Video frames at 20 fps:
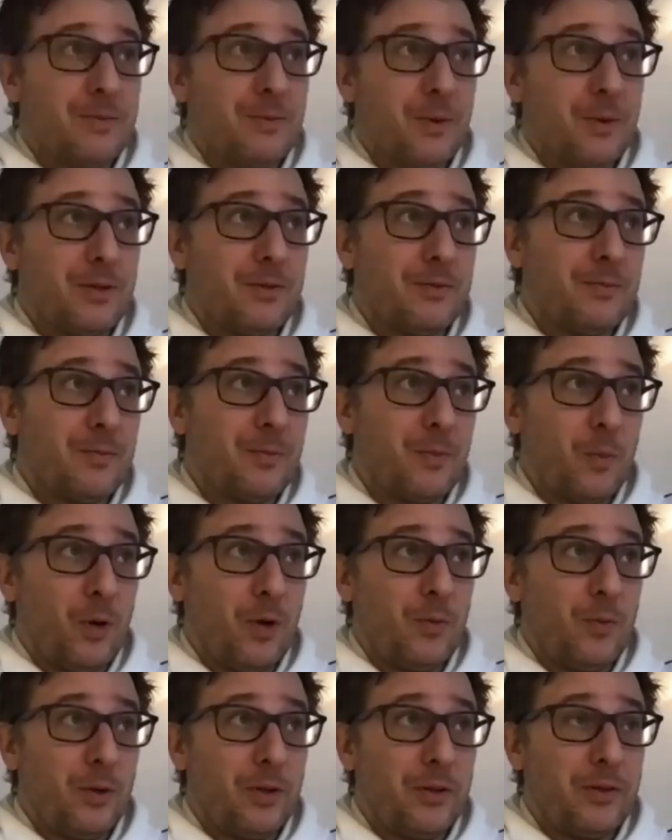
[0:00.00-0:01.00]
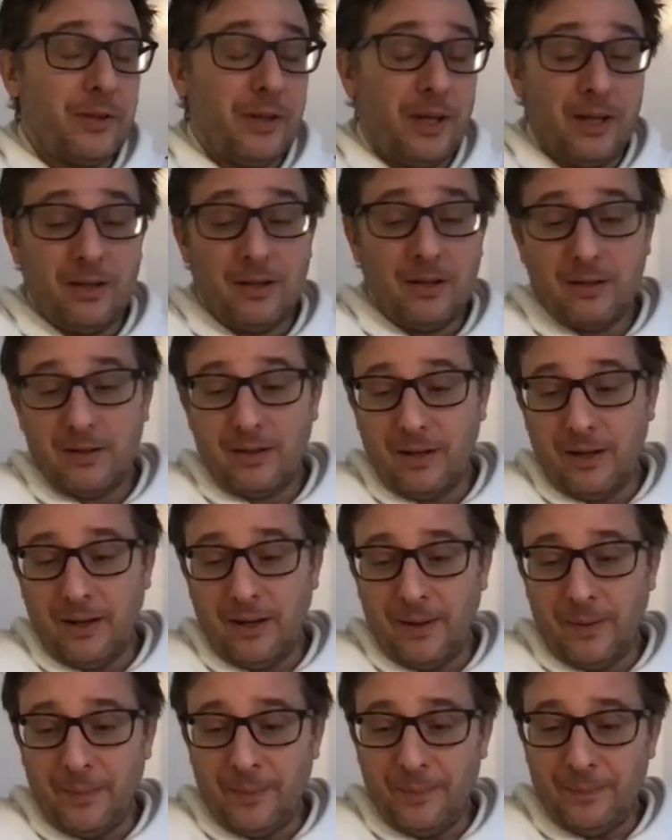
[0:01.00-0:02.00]
what one would think,
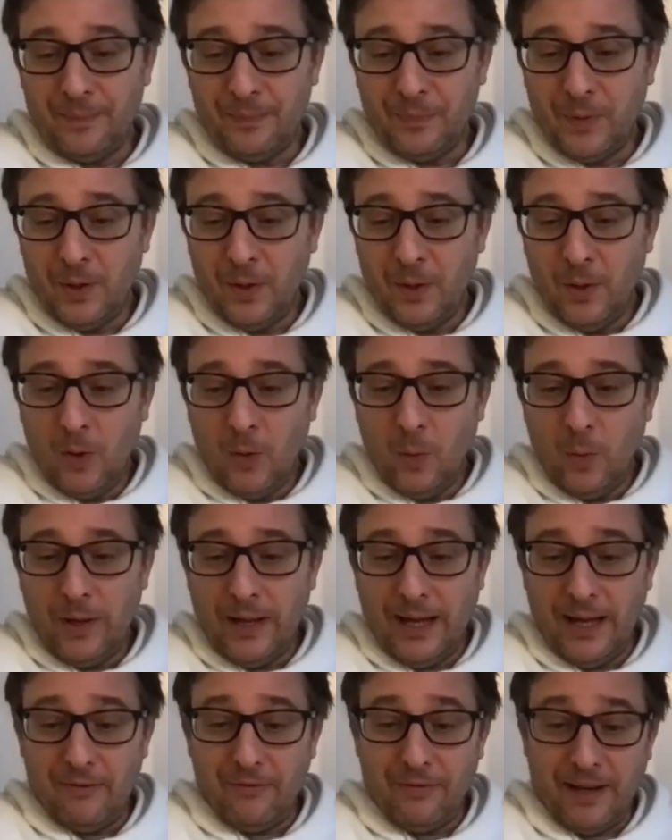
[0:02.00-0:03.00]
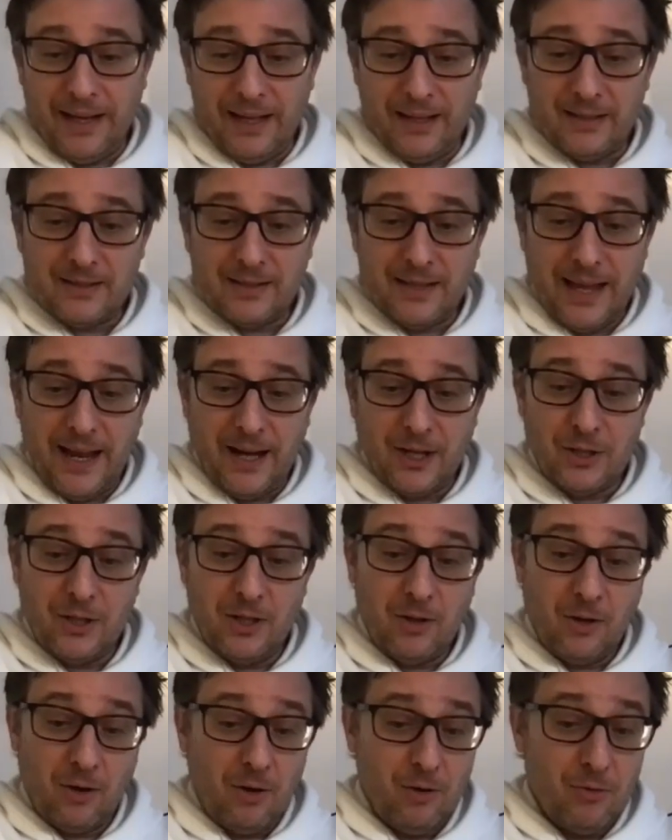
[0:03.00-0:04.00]
we have had actually
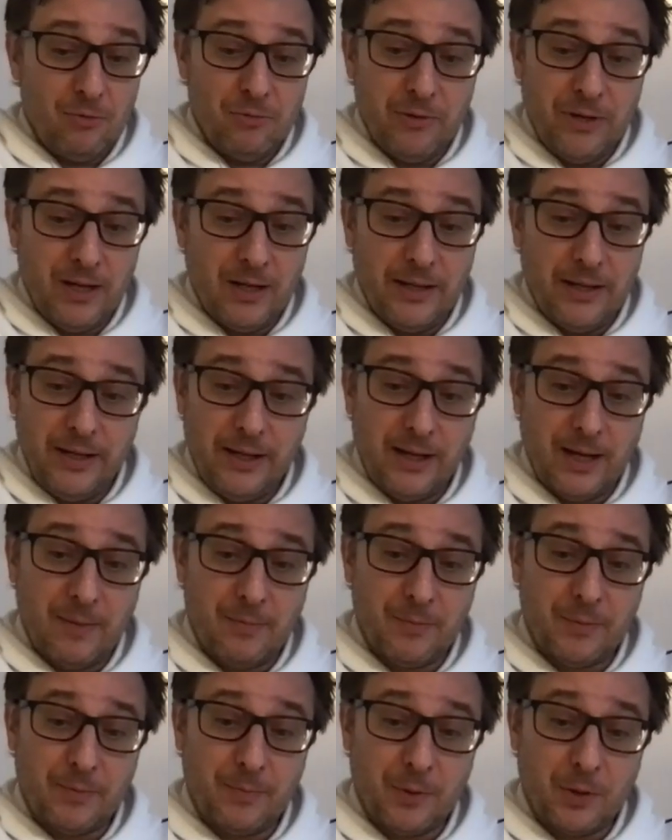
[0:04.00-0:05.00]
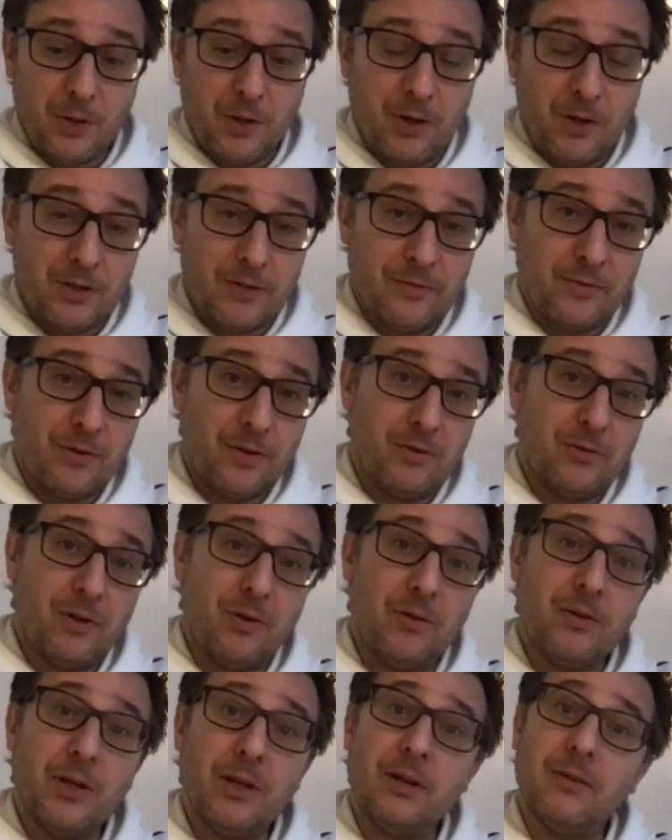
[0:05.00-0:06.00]
no real hiccup because of
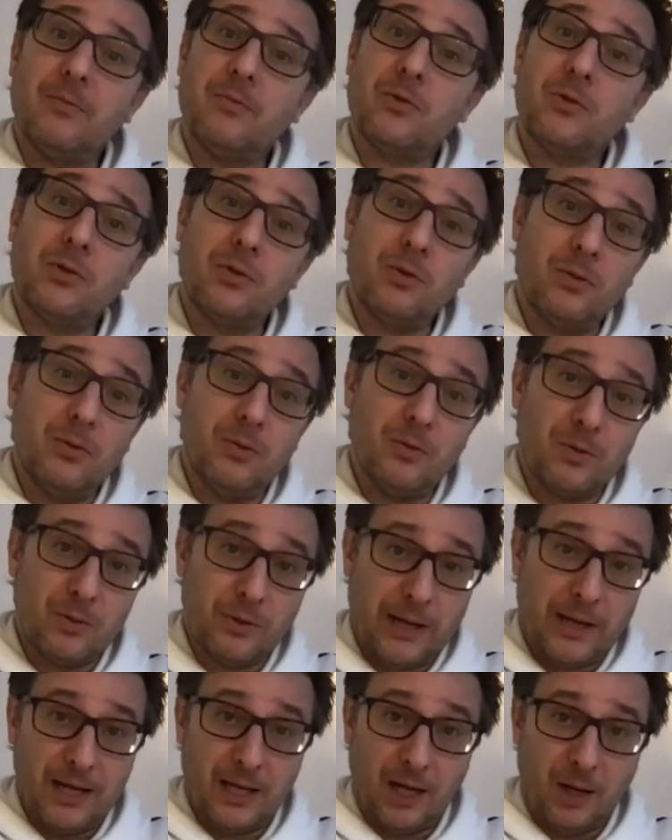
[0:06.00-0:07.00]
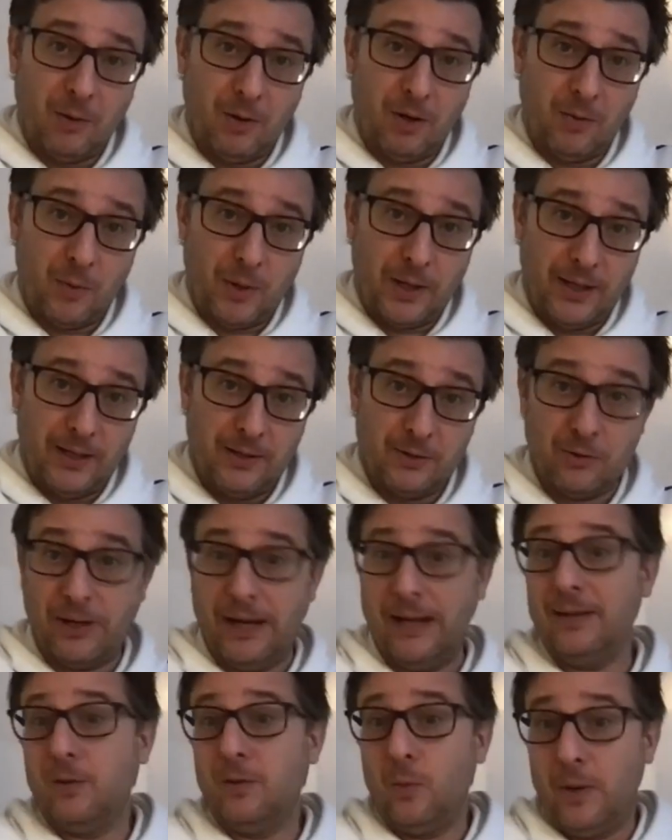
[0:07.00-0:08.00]
Corona to get our wines or
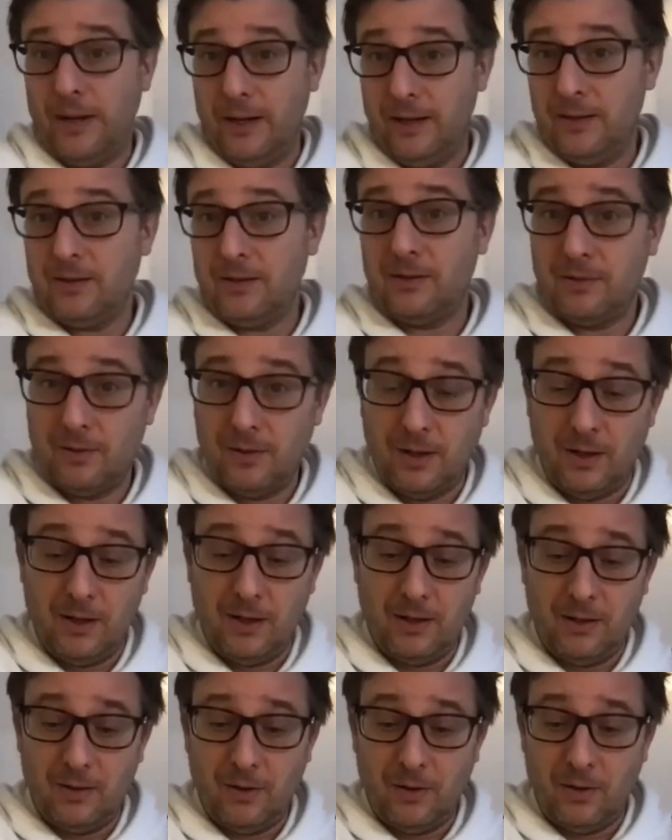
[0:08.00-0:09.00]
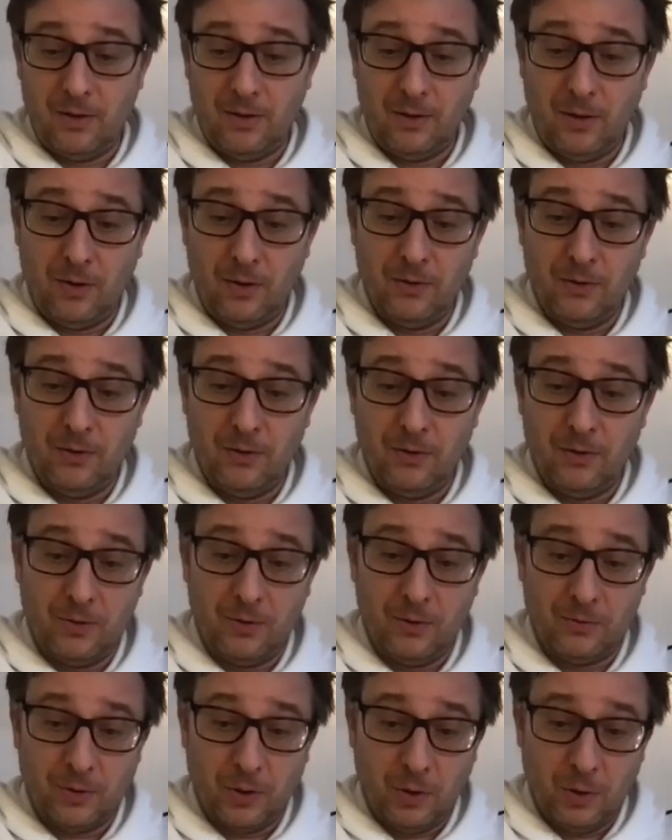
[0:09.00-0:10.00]
get the wines on
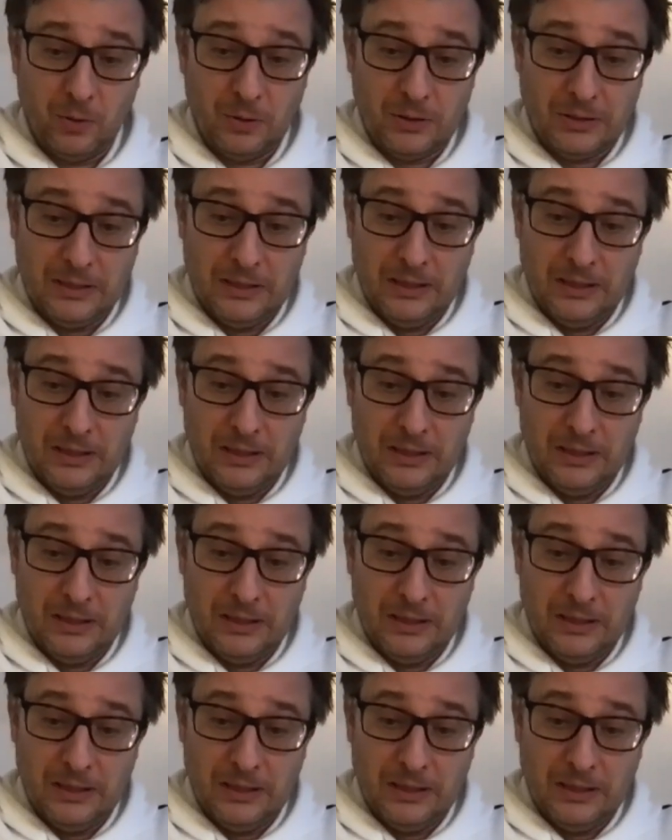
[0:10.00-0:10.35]
the road.